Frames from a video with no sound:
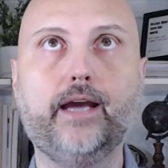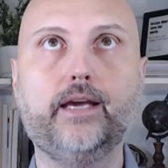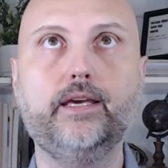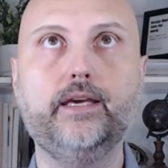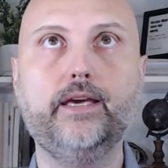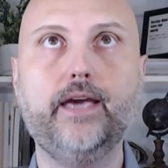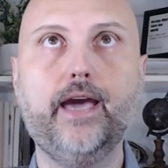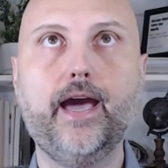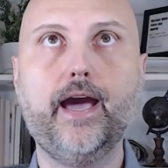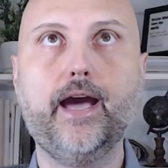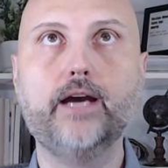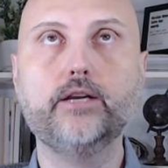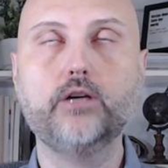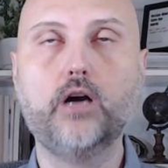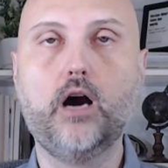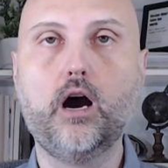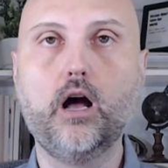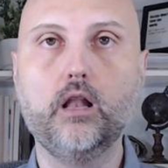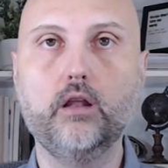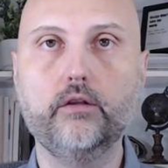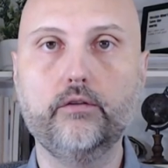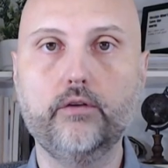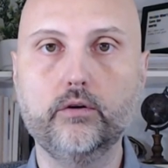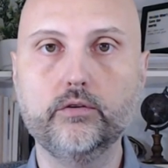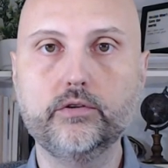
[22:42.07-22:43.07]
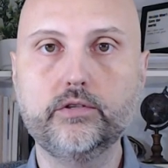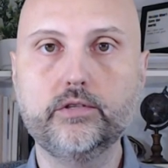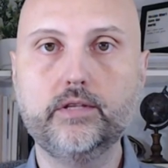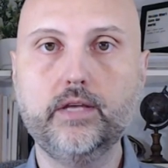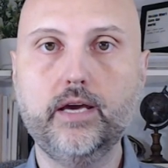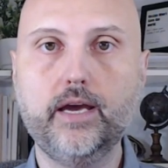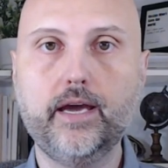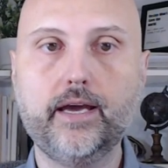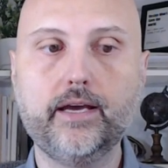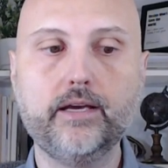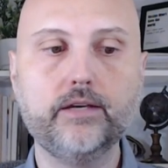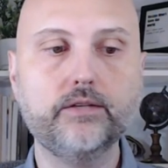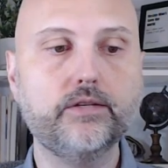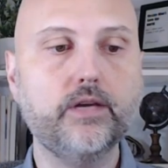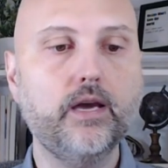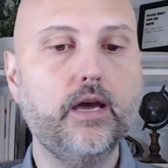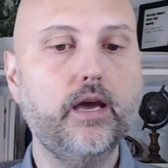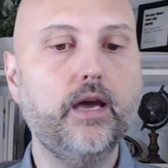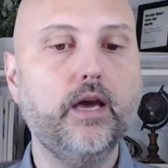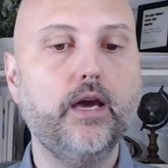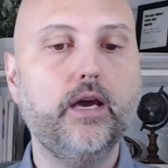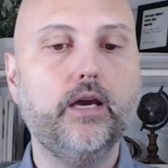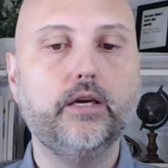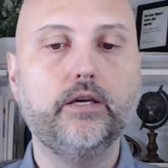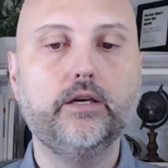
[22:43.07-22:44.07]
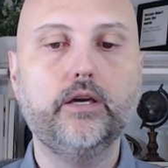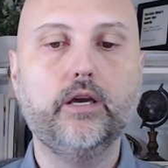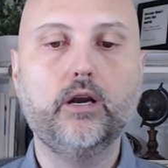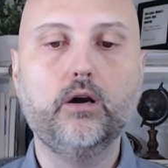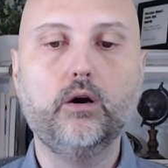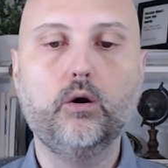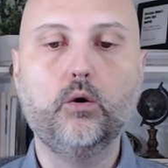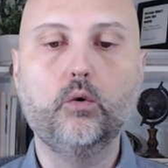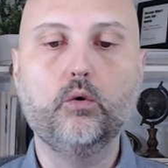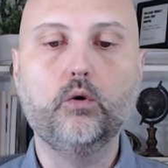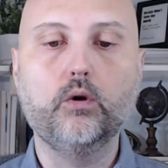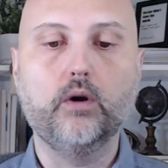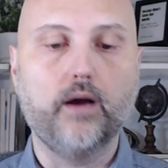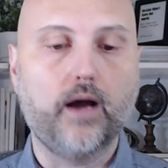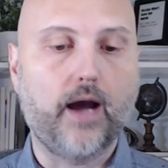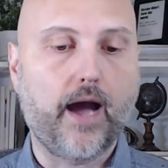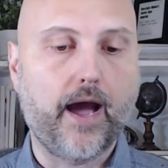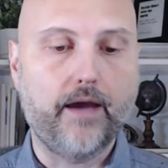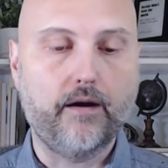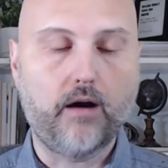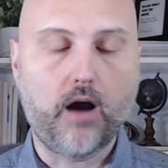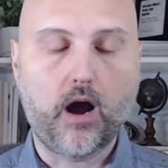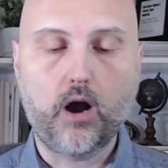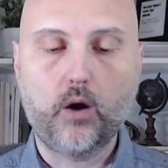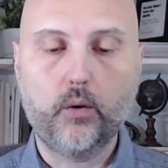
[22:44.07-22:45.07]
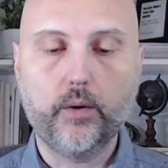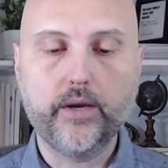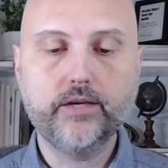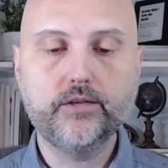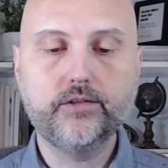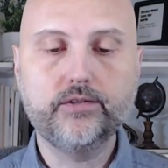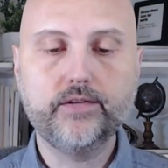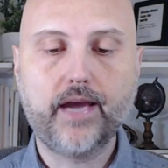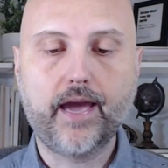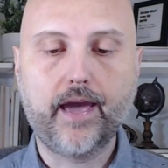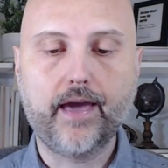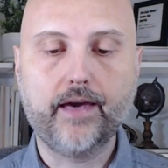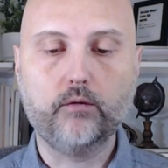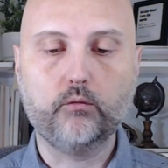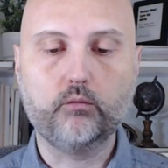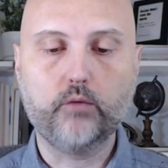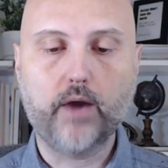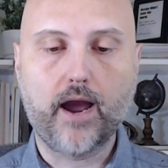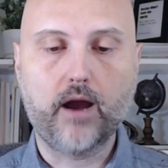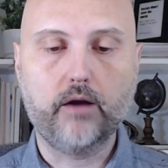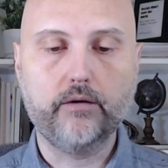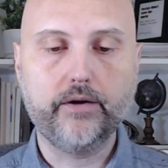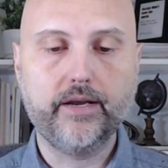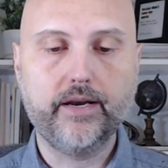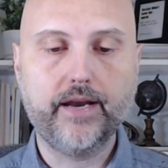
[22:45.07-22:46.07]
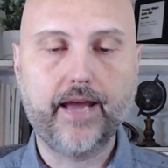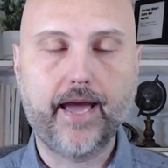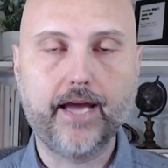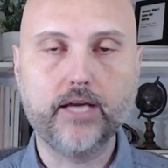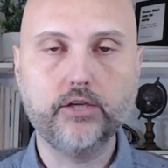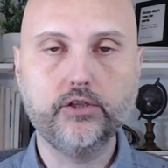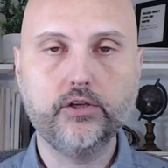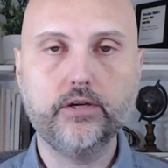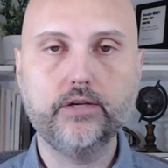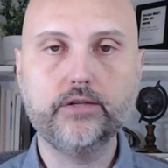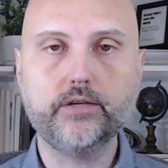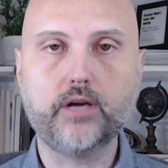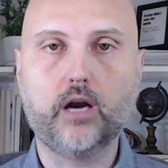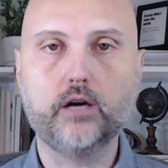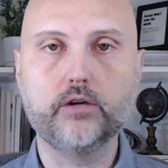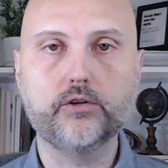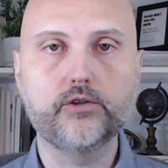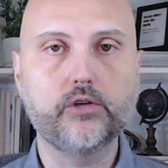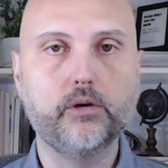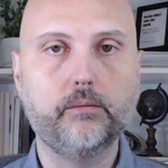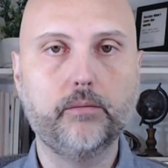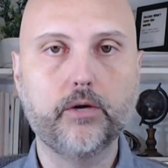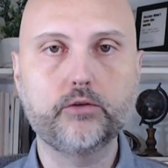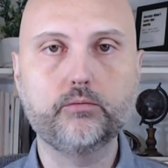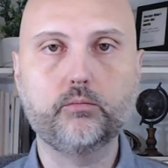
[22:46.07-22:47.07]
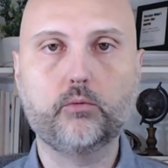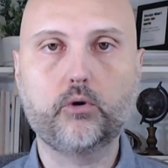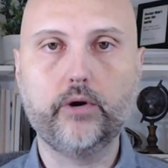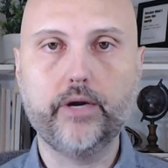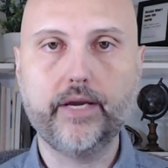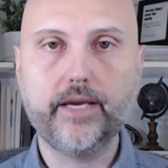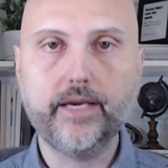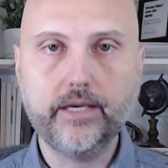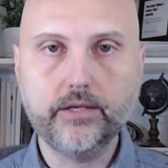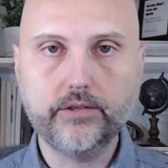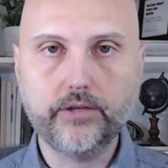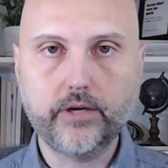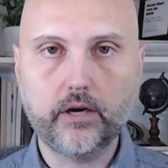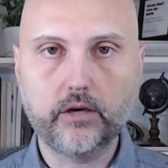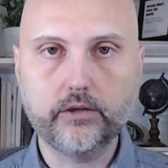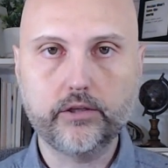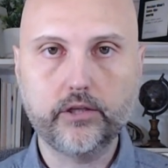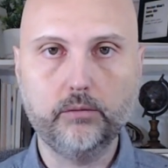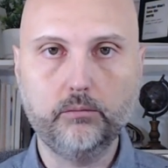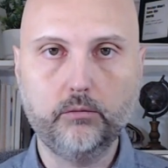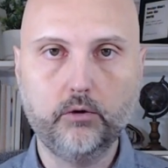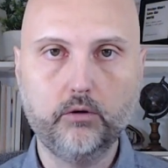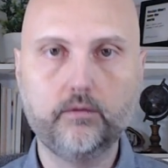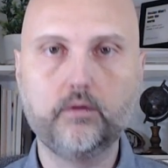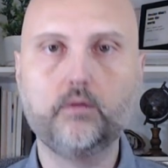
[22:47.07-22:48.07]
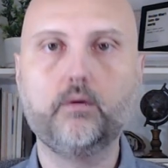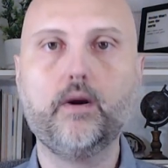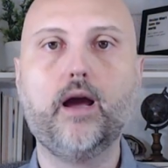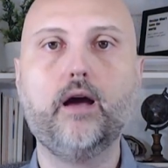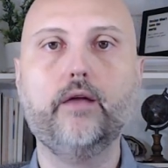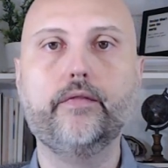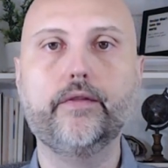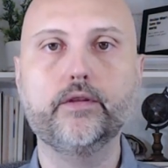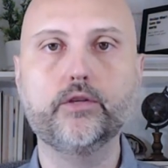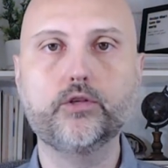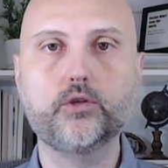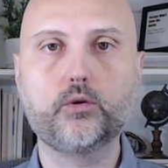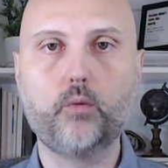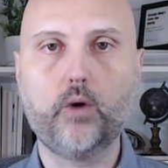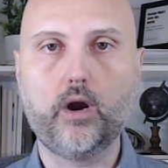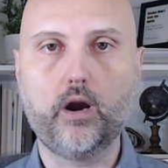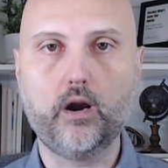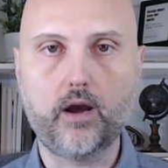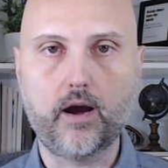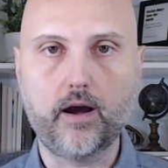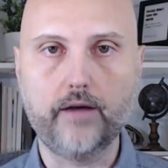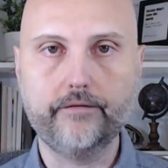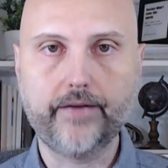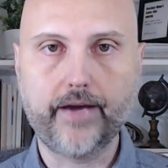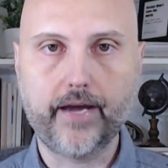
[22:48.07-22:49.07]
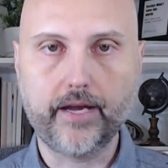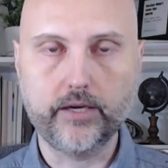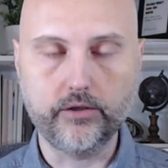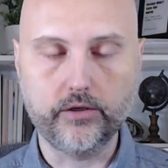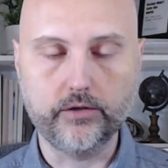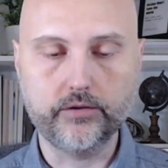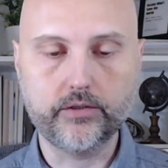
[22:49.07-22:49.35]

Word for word: yeah to all of those things. You know, I always say rounded edges are so much more easier to move around than squared off edges.